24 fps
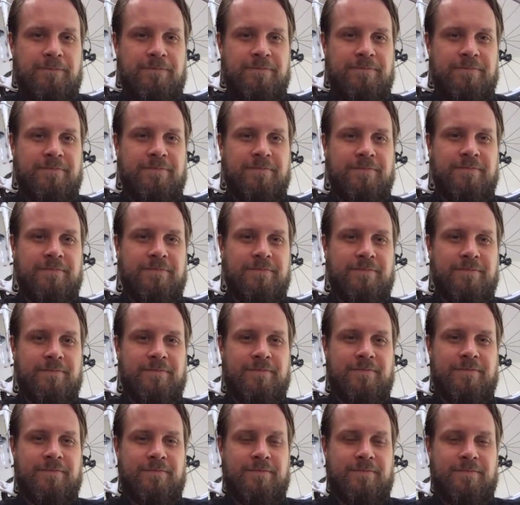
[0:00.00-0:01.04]

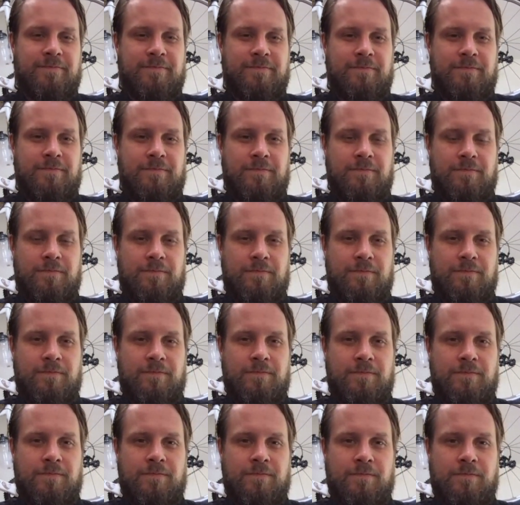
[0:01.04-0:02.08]

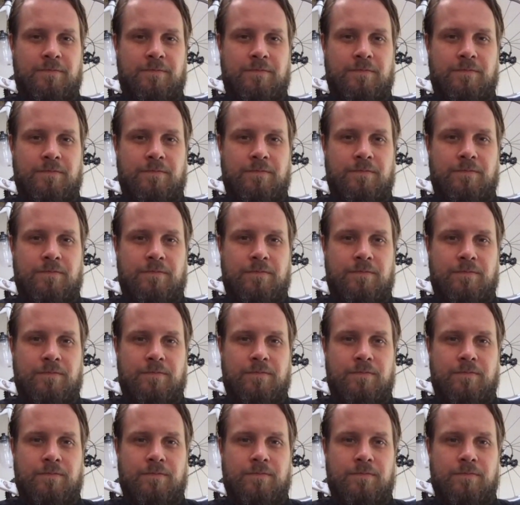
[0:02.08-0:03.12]

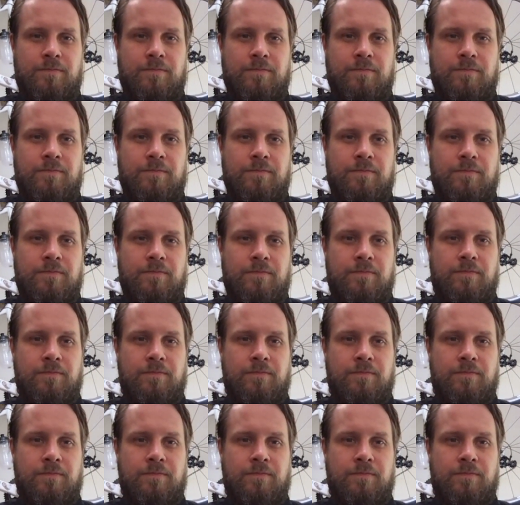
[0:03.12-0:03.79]
The person shown says nothing.